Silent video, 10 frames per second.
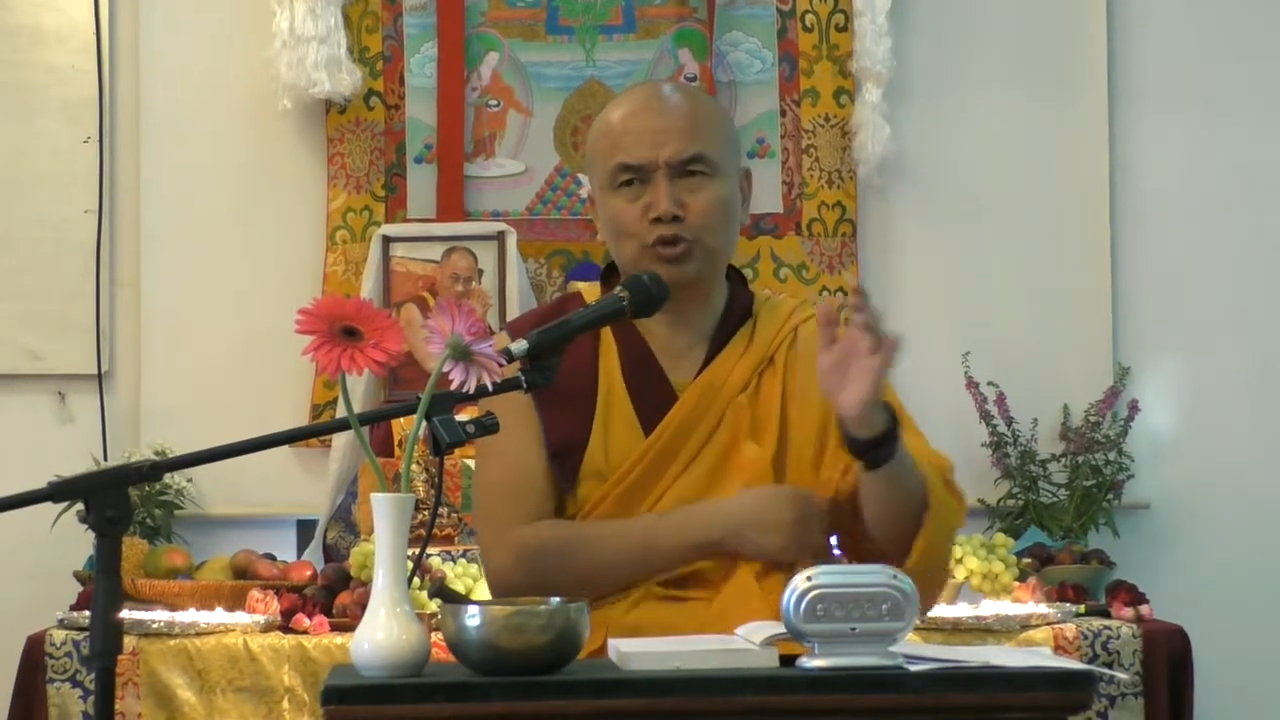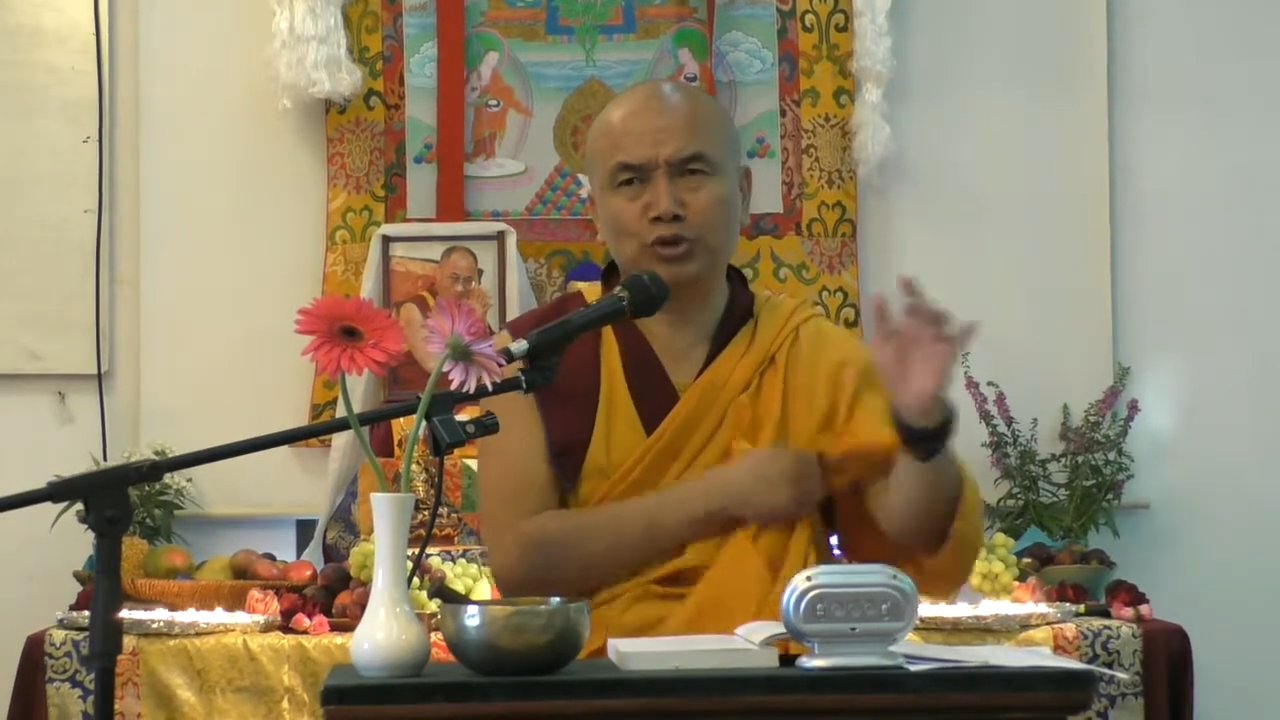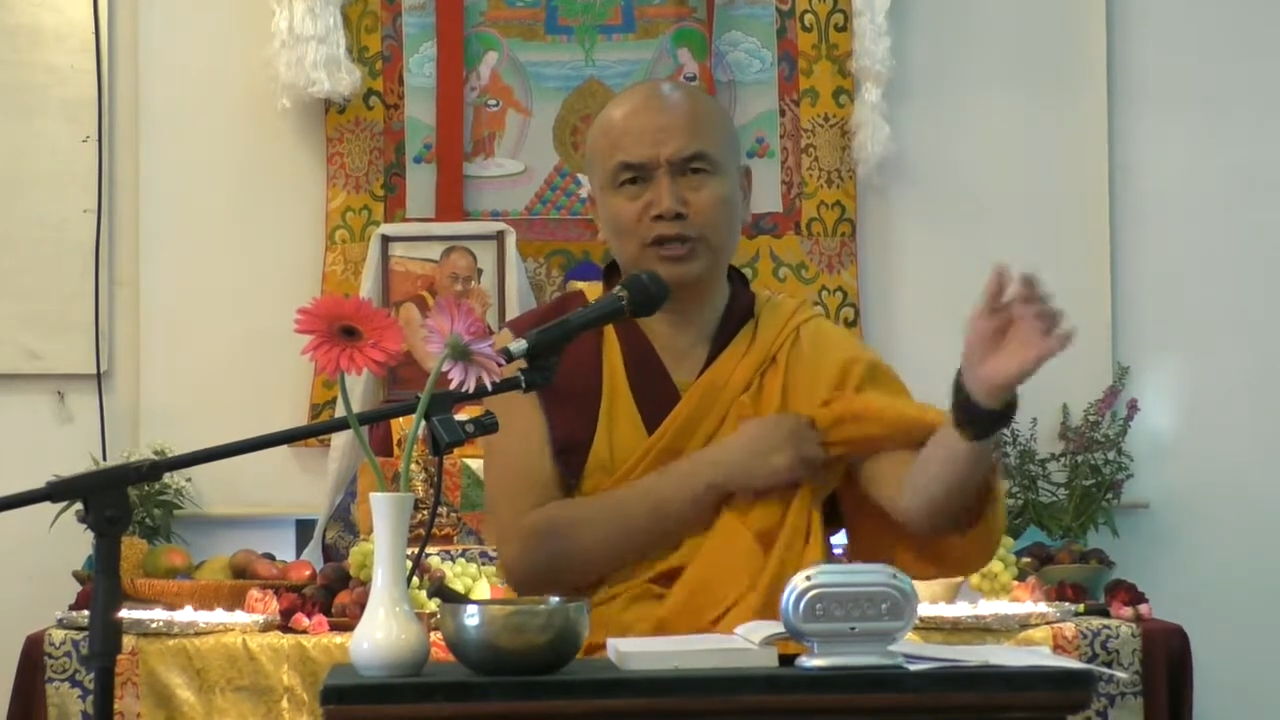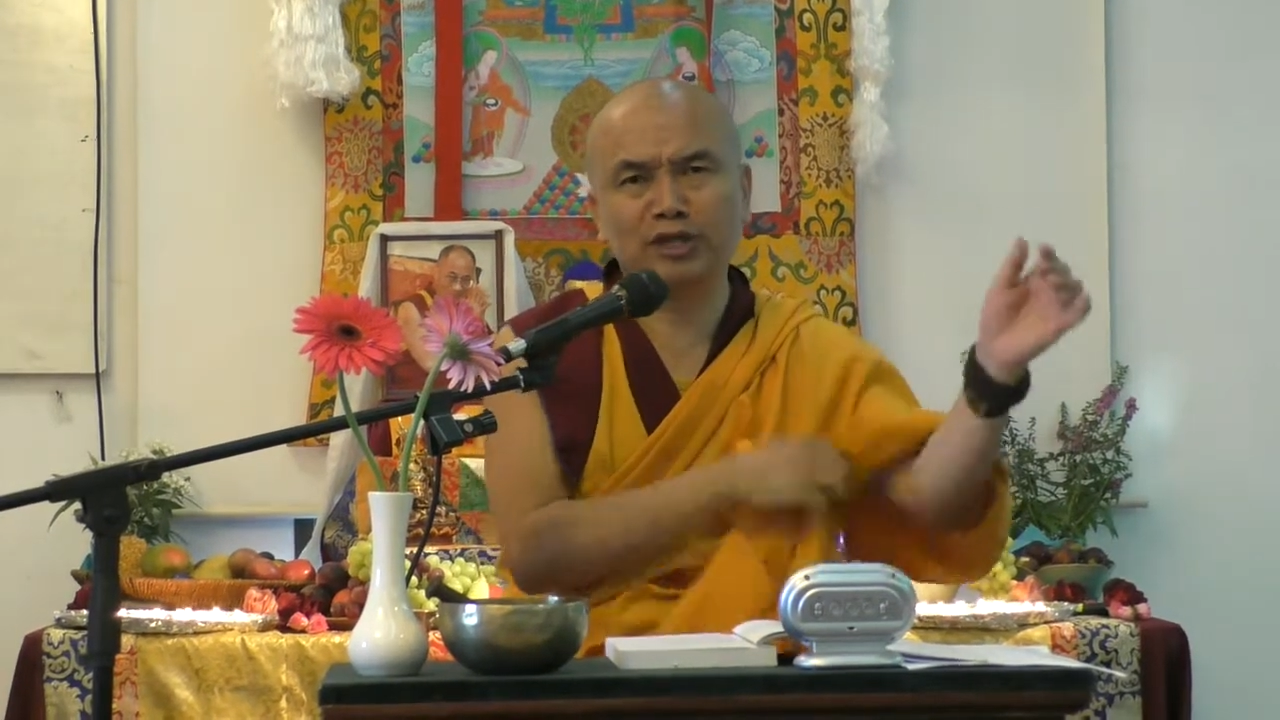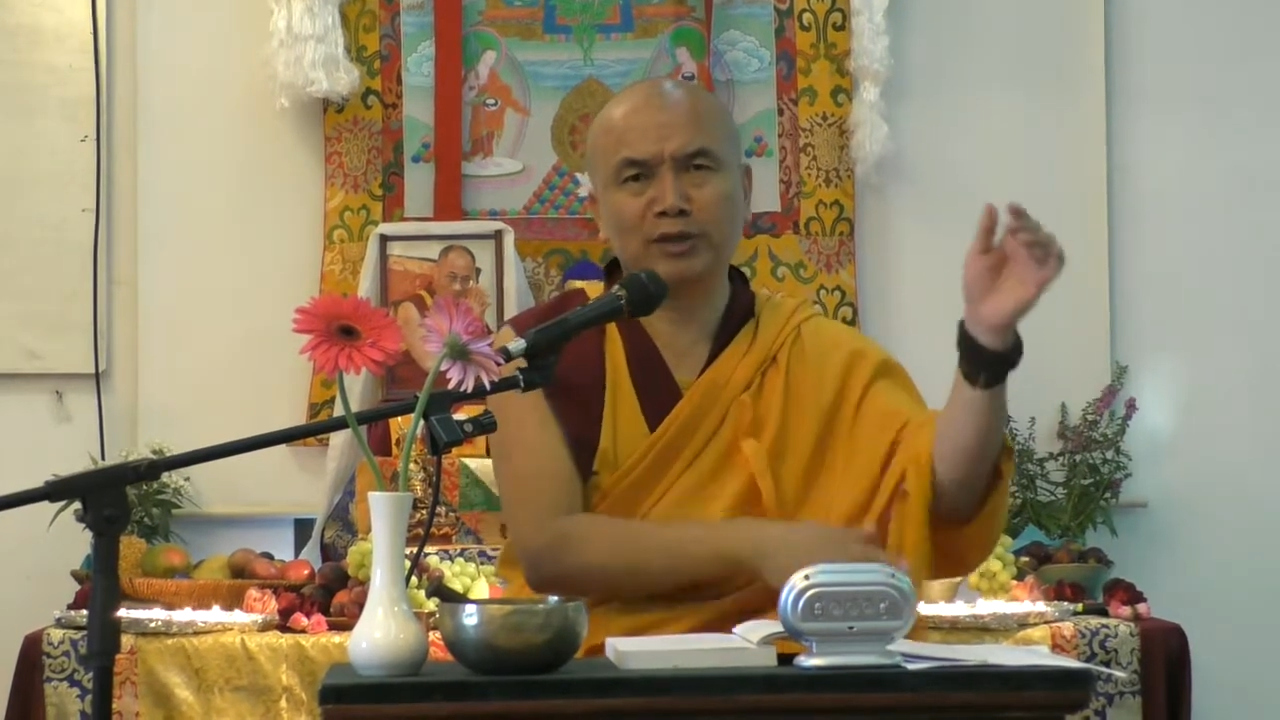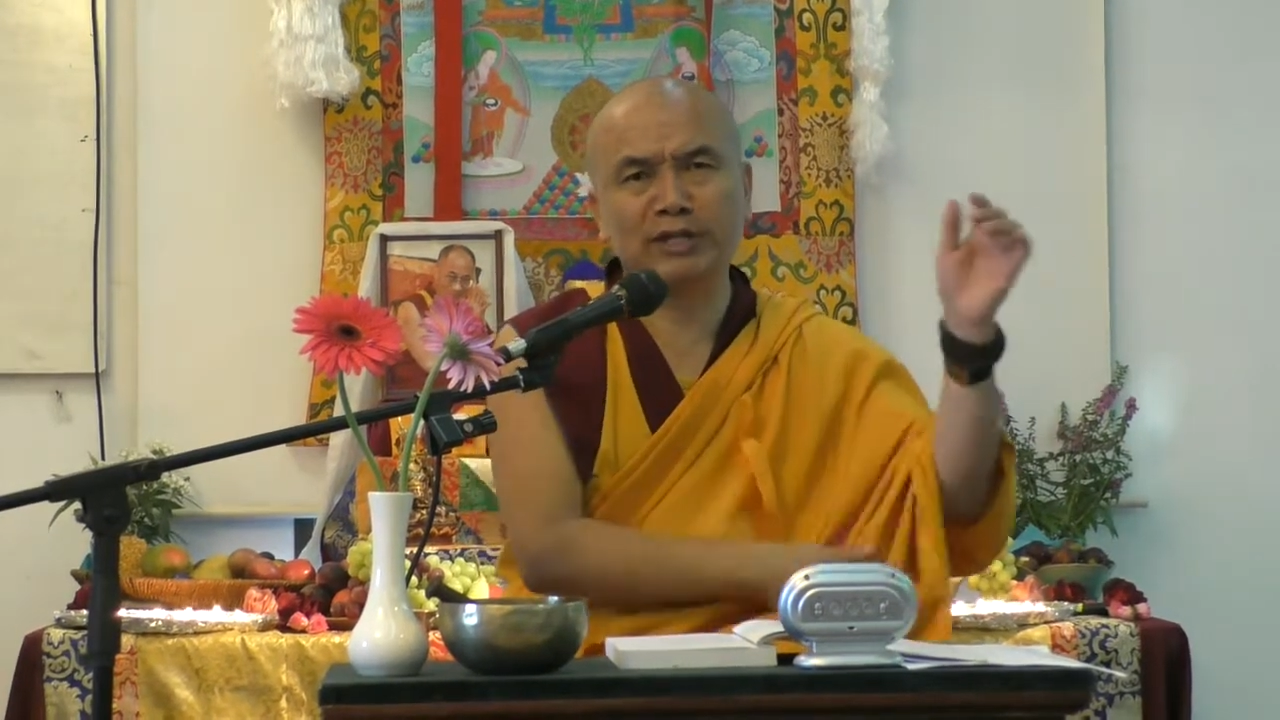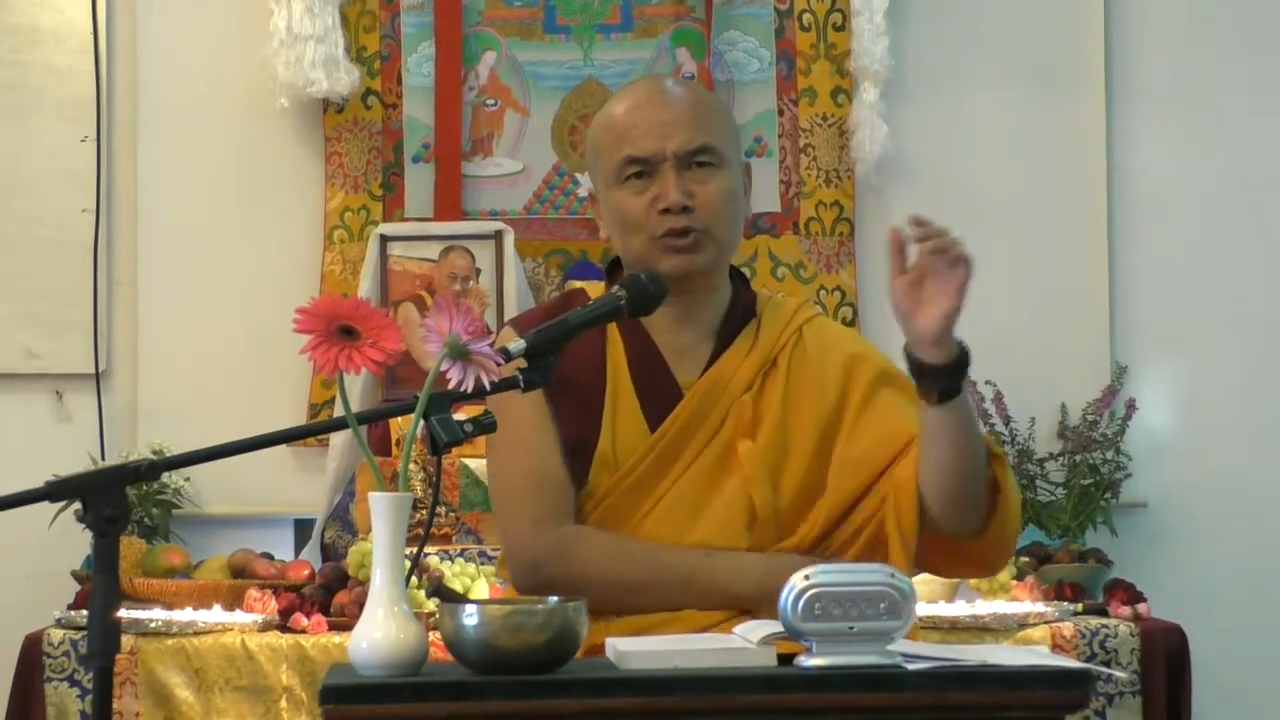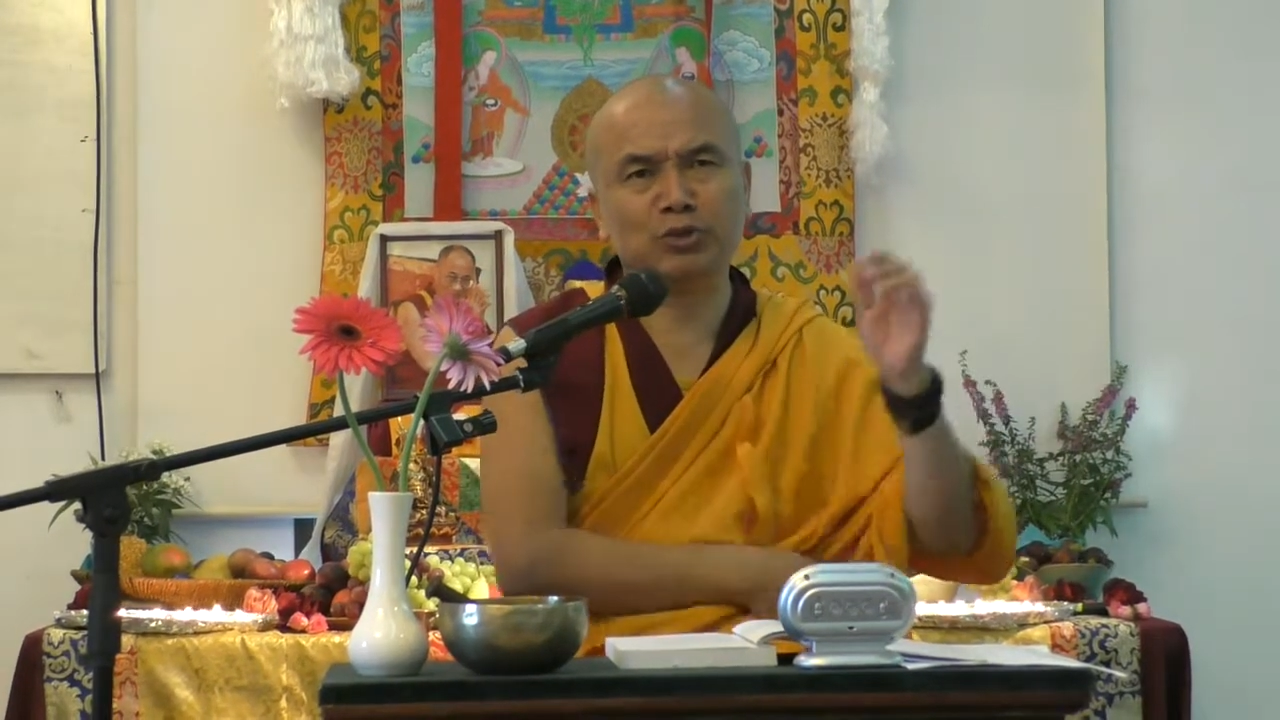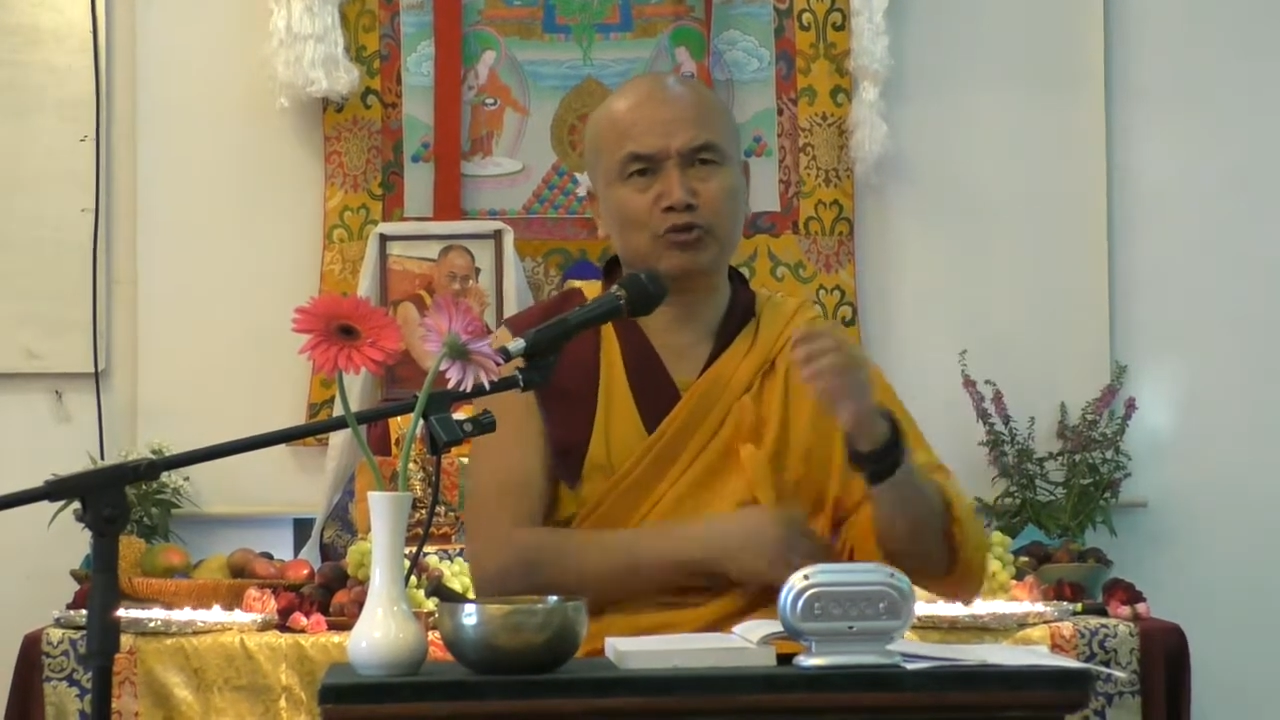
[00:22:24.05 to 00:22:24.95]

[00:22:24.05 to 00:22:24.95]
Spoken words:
here is we have